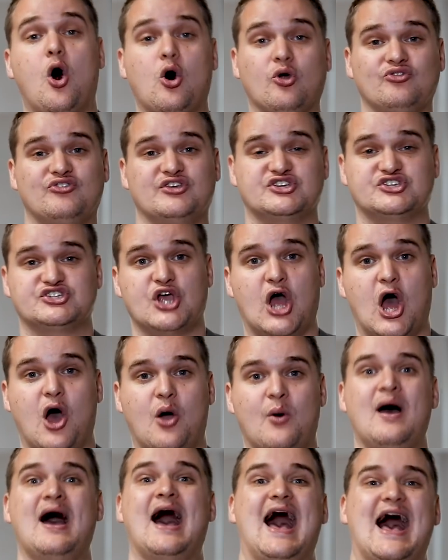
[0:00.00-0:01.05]
on this
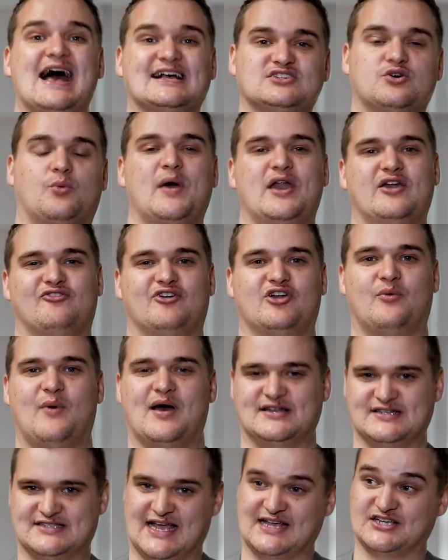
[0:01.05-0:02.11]
show as a winner on a
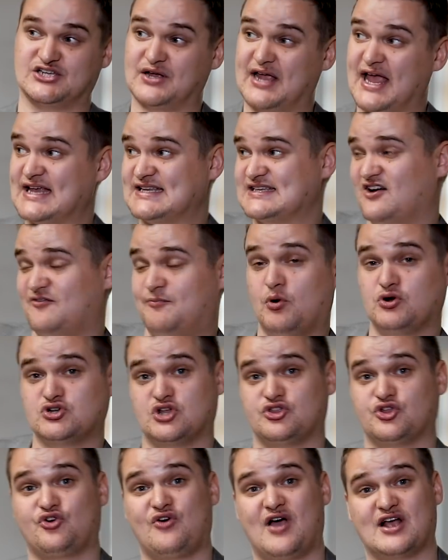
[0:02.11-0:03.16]
Wednesday. So get yourself booked
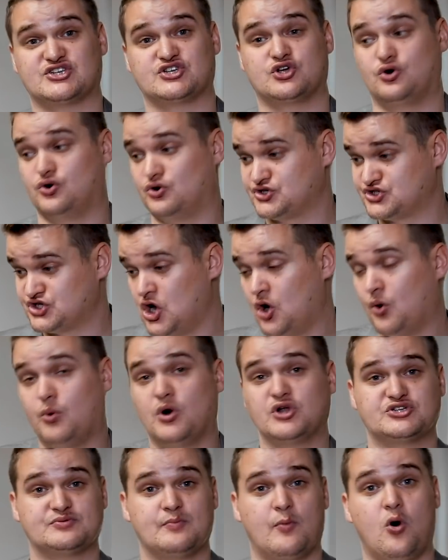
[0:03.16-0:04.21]
on the crash course,
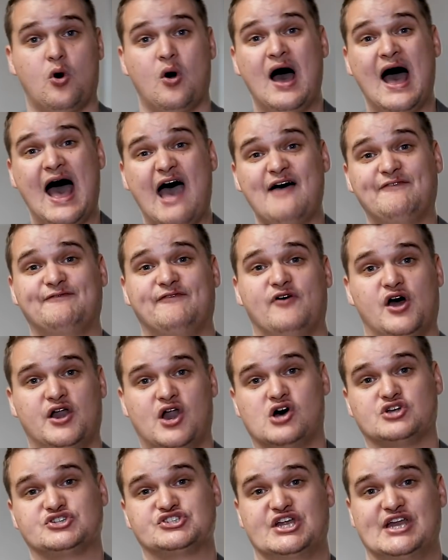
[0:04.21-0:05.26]
watch more, have
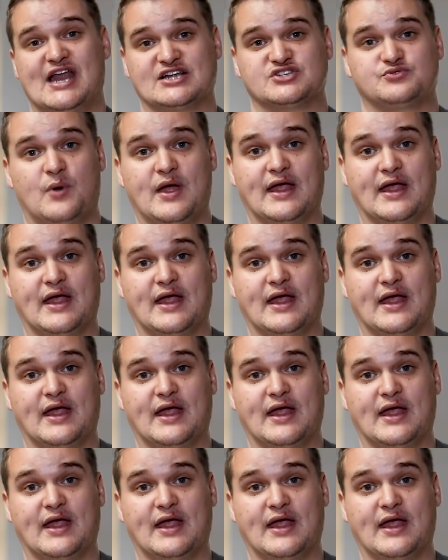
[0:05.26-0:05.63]
fun. I'll see you next